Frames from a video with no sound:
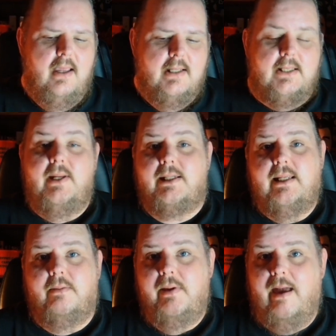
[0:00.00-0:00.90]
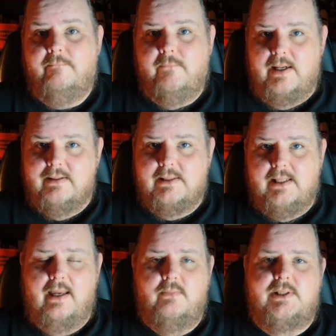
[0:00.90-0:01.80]
So next up we have
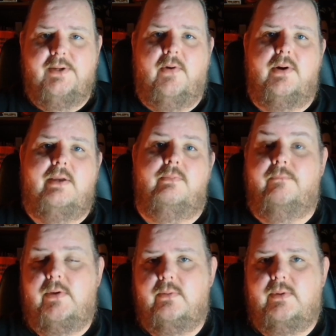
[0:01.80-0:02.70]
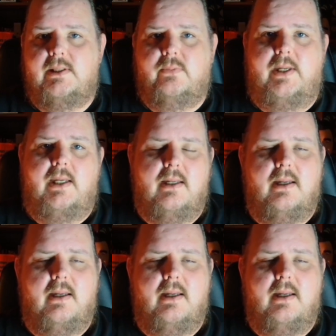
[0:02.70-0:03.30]
Frankenstein, which I've already reviewed this week.